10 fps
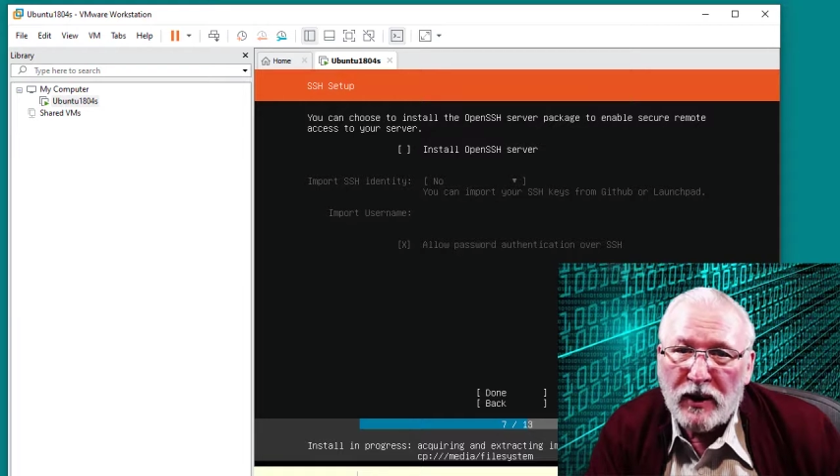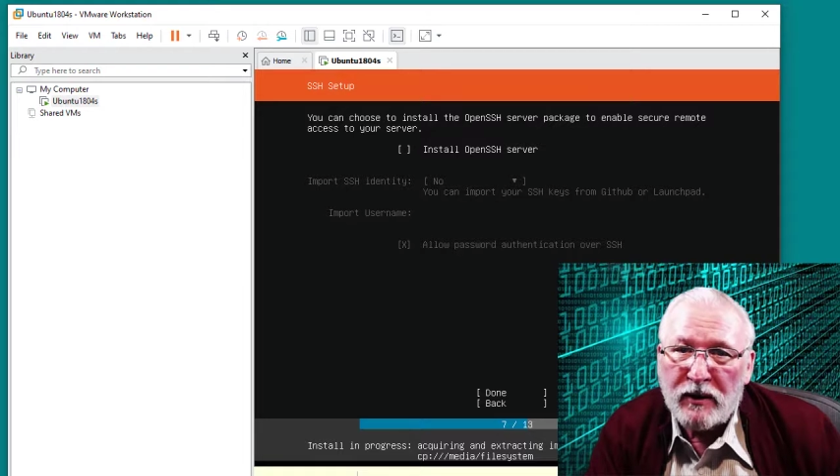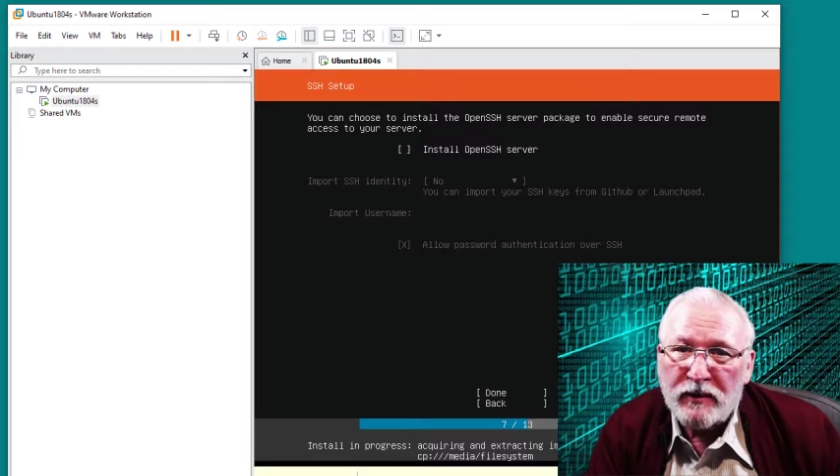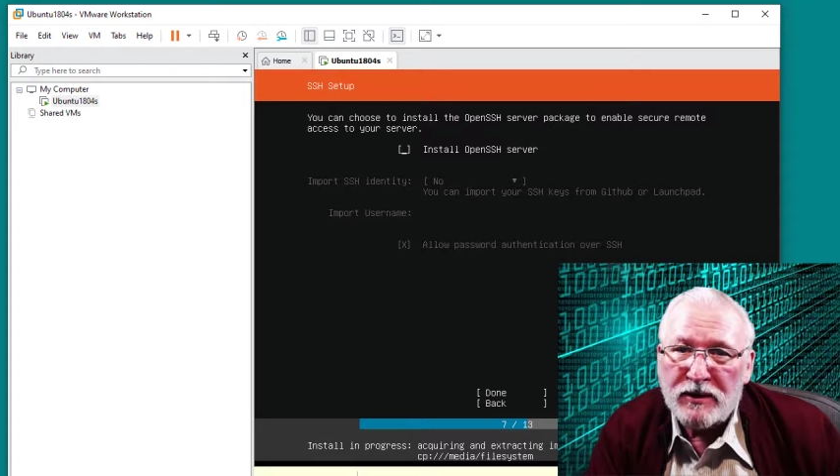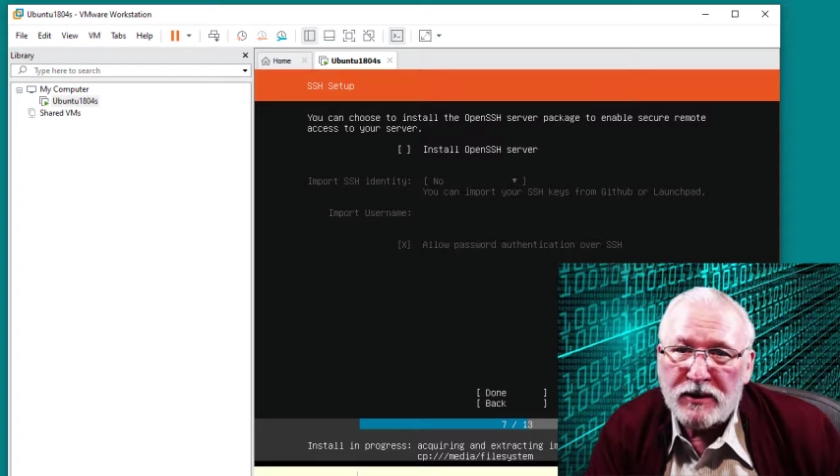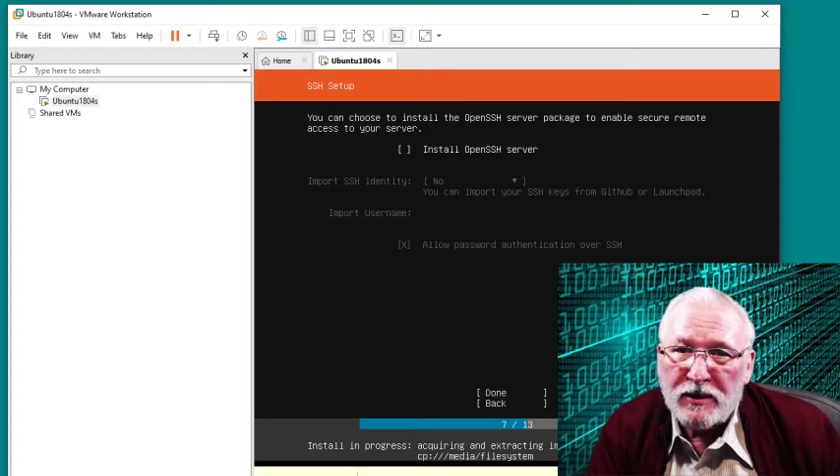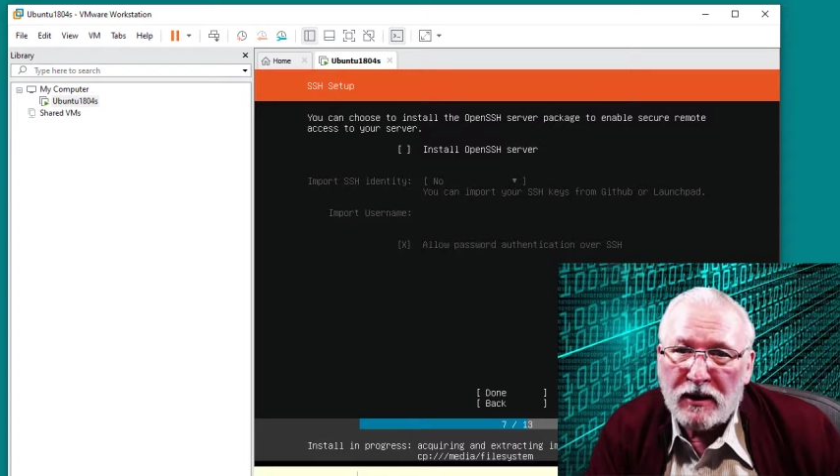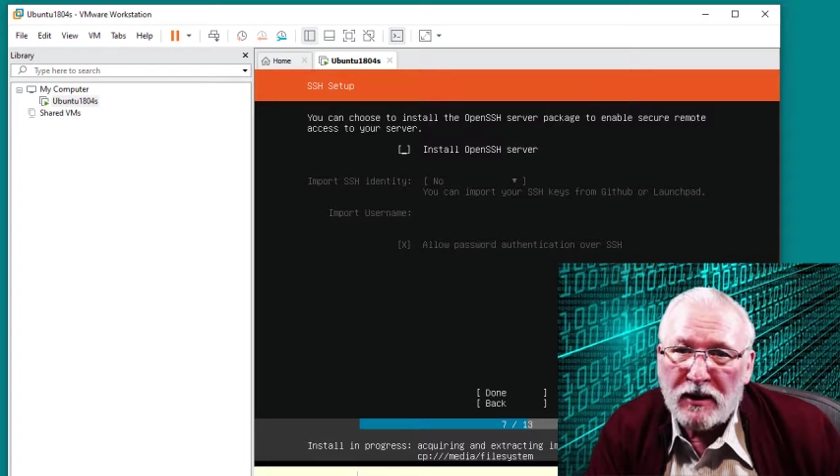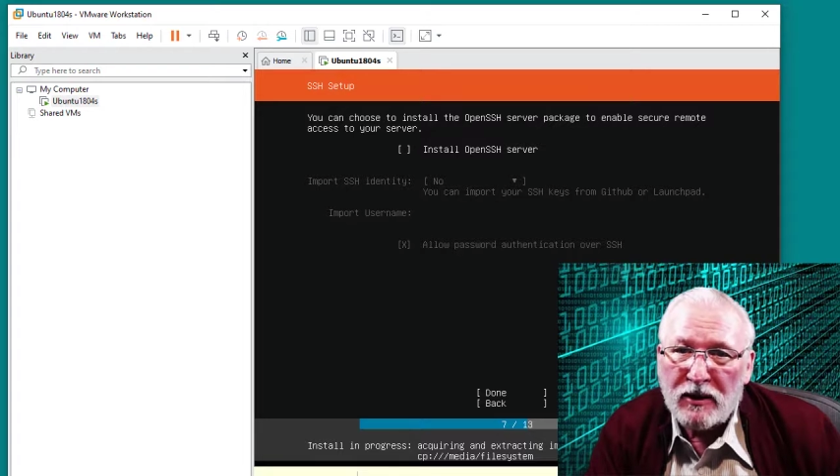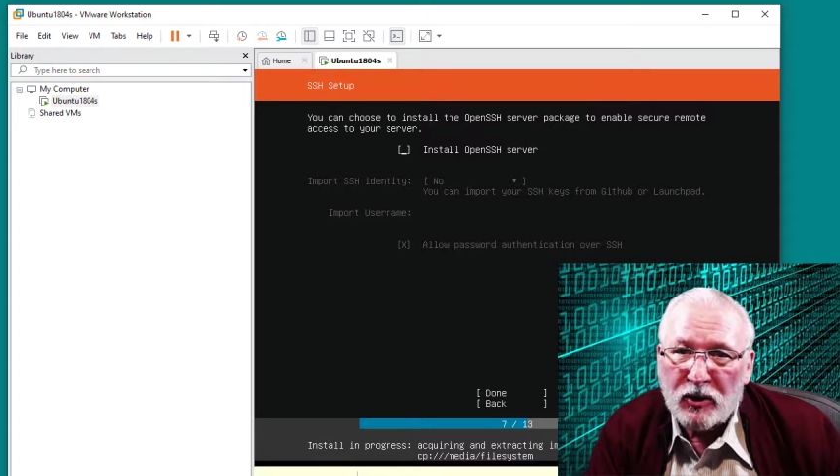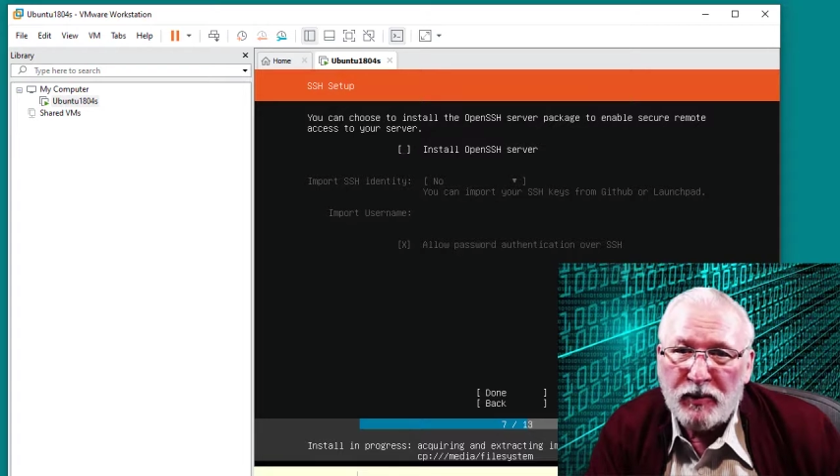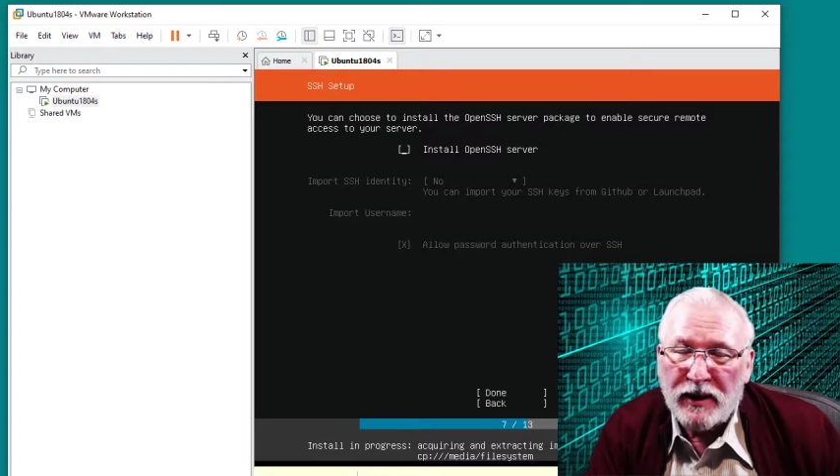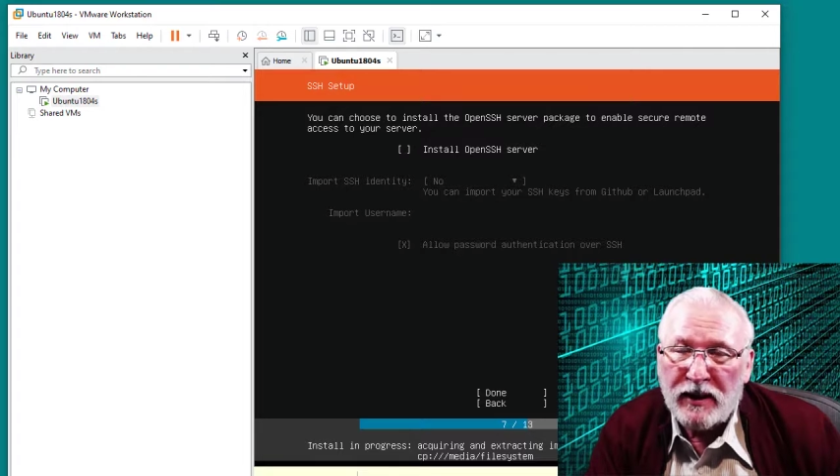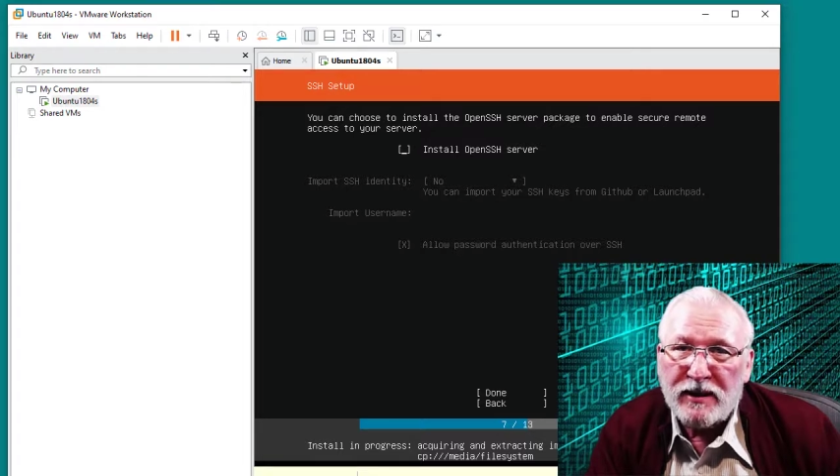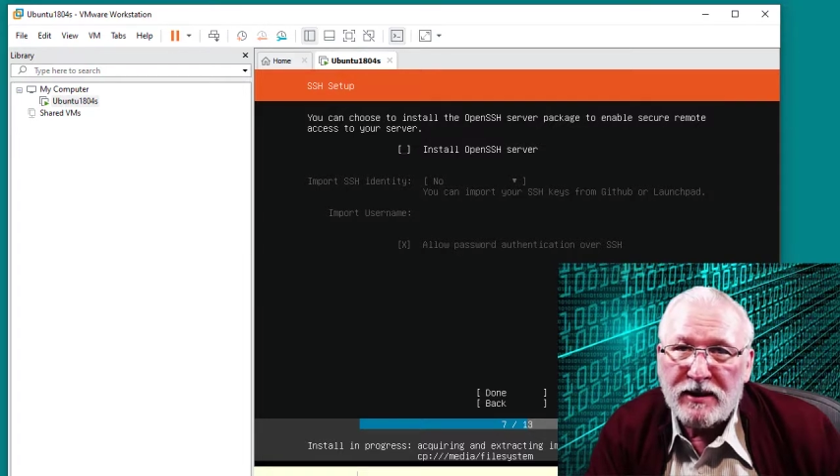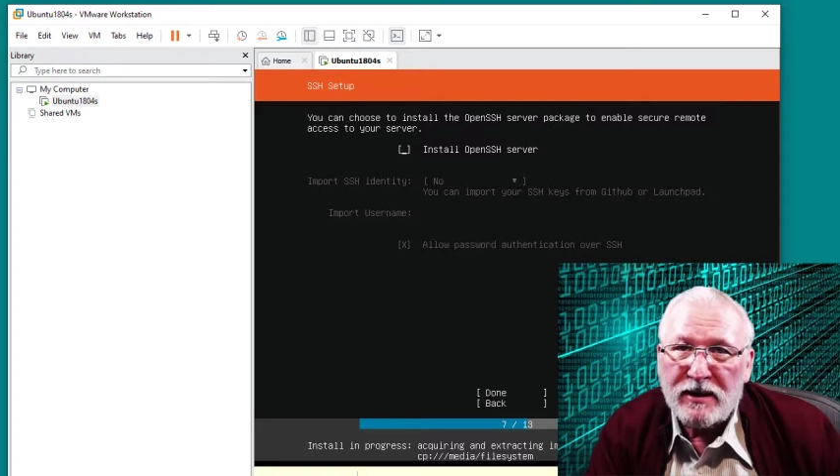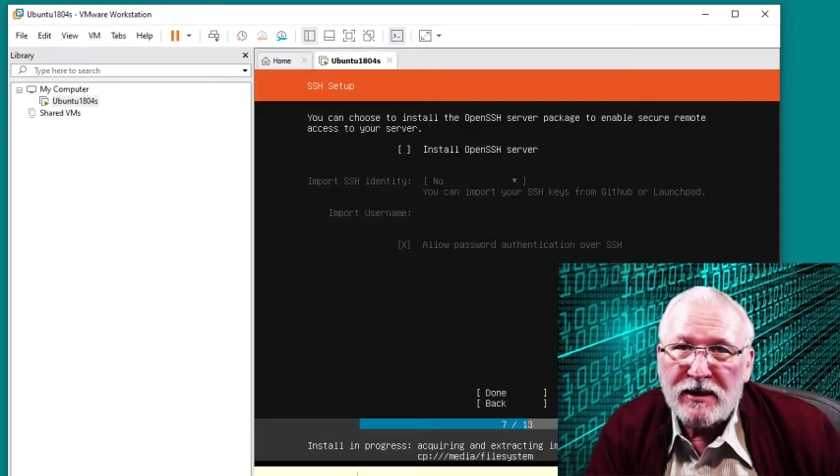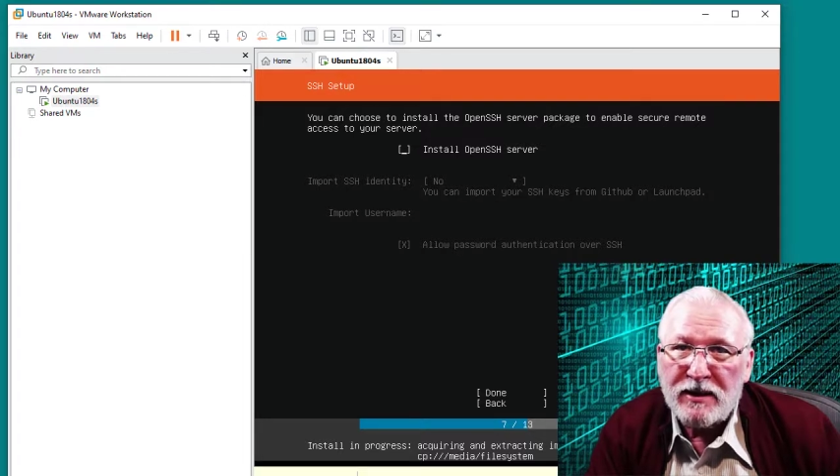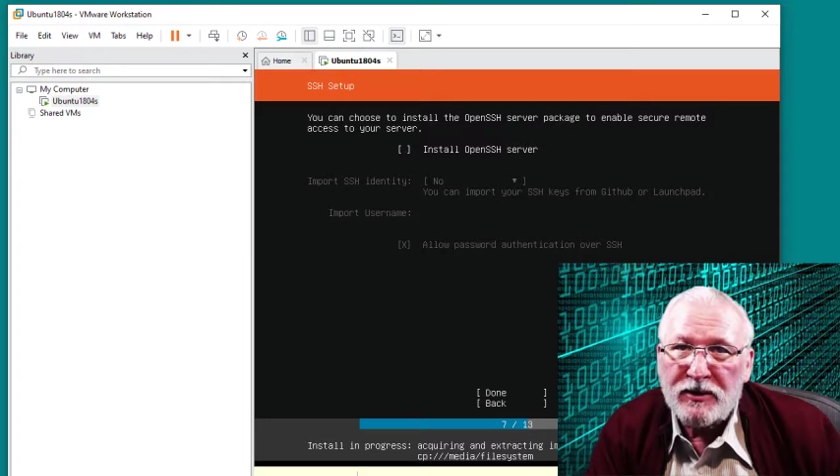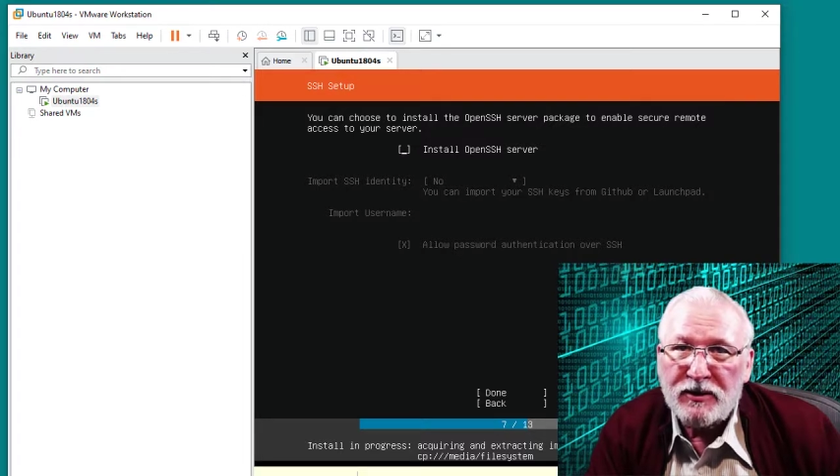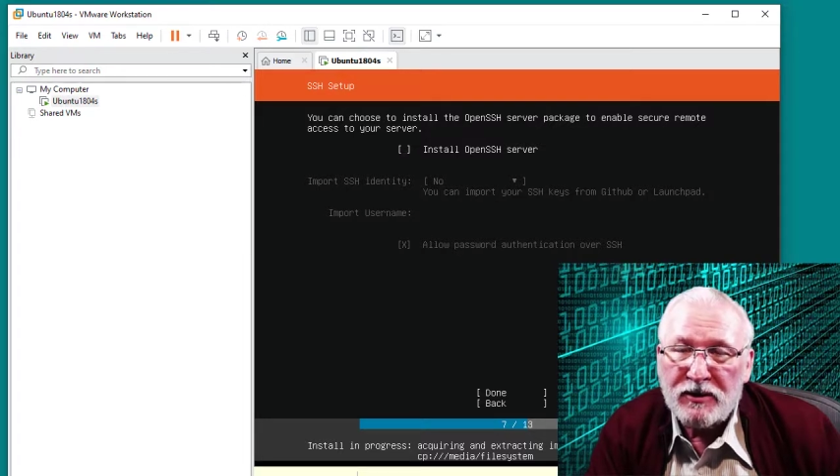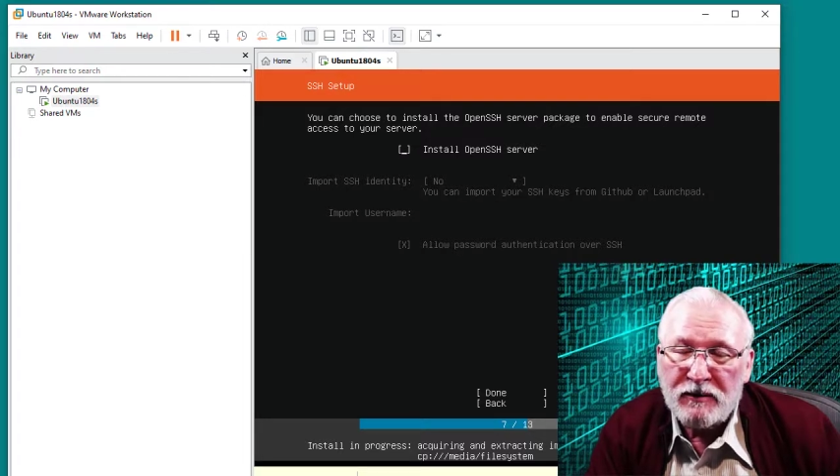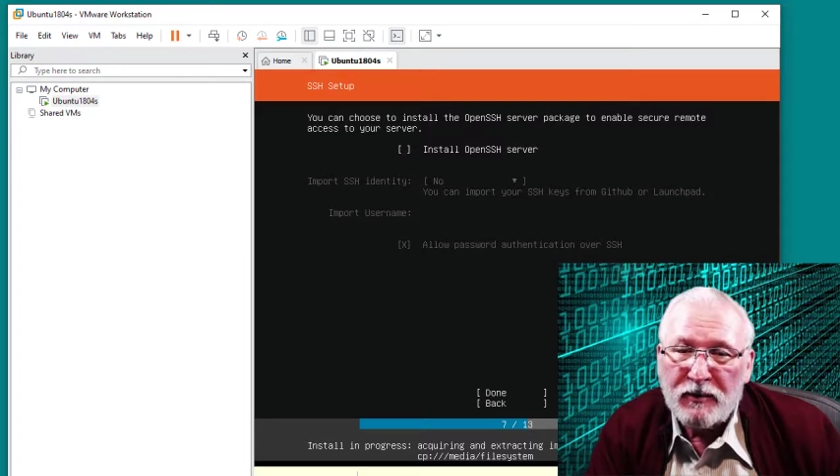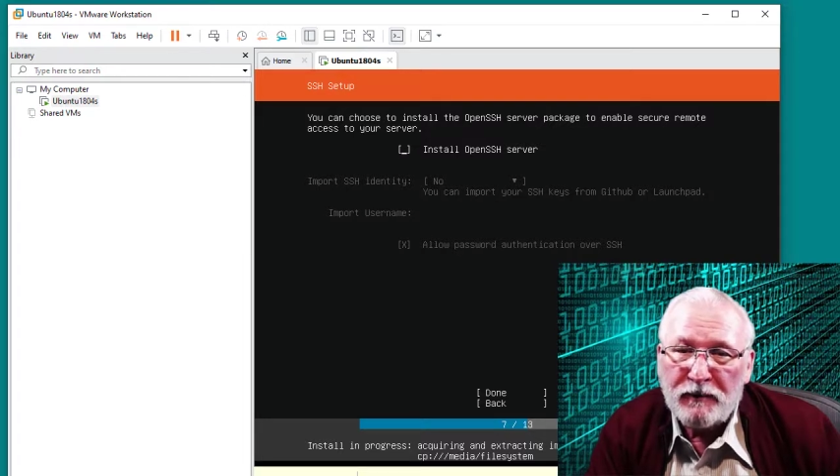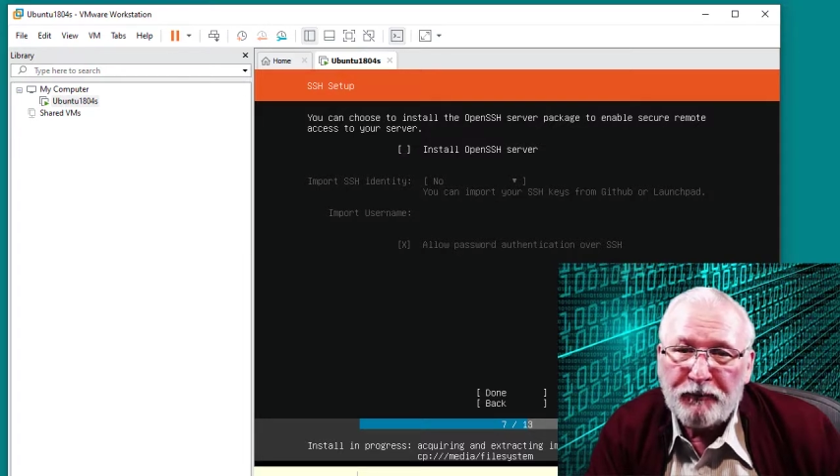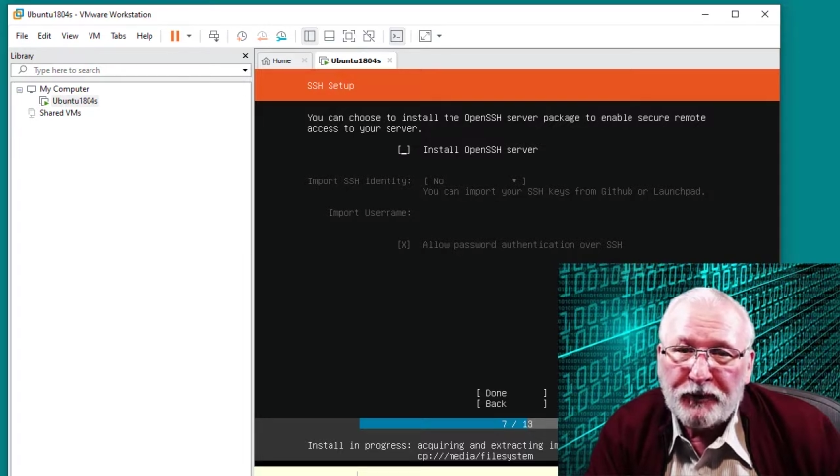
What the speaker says: to install OpenSSH Server,